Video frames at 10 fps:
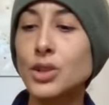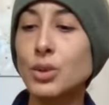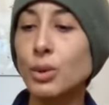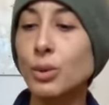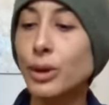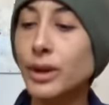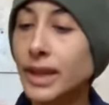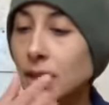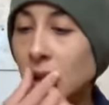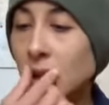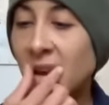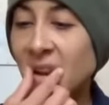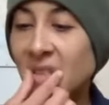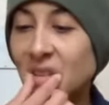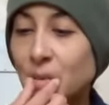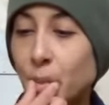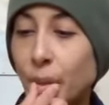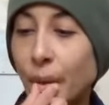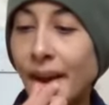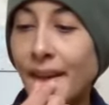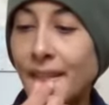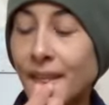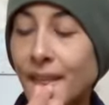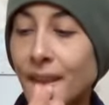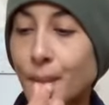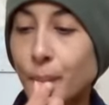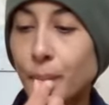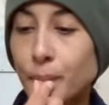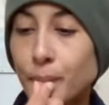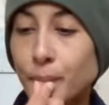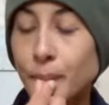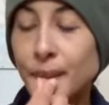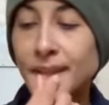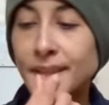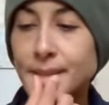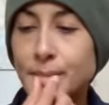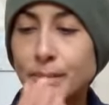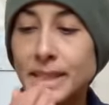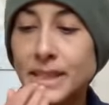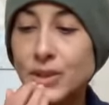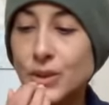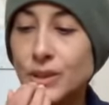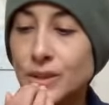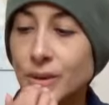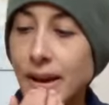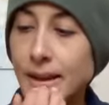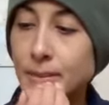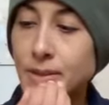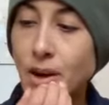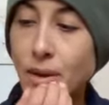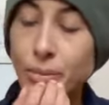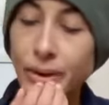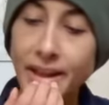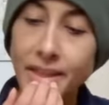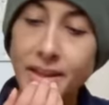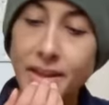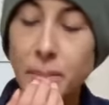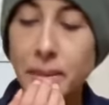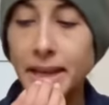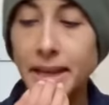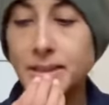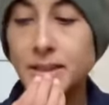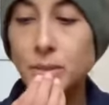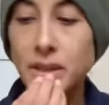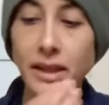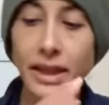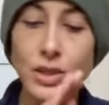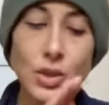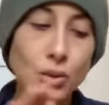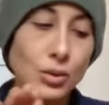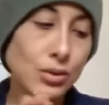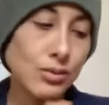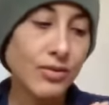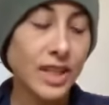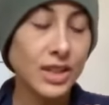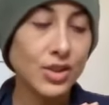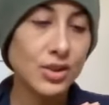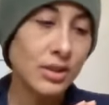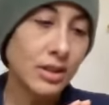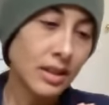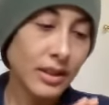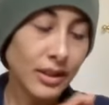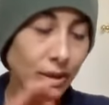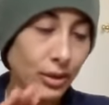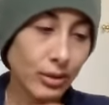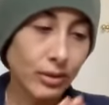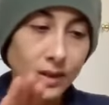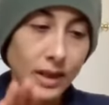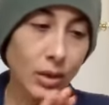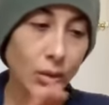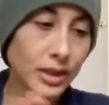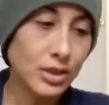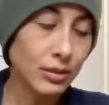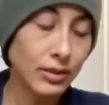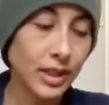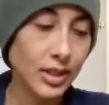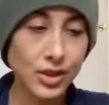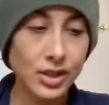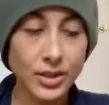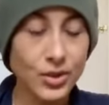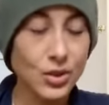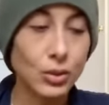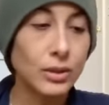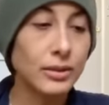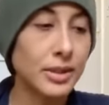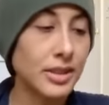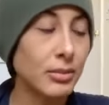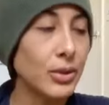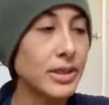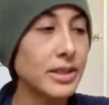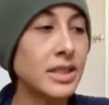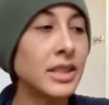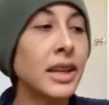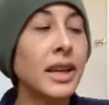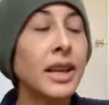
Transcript: So we're working a lot on this breath because my teacher describes our breath and our mind to be like 2 fish that are the only 2 fish in their school for some reason.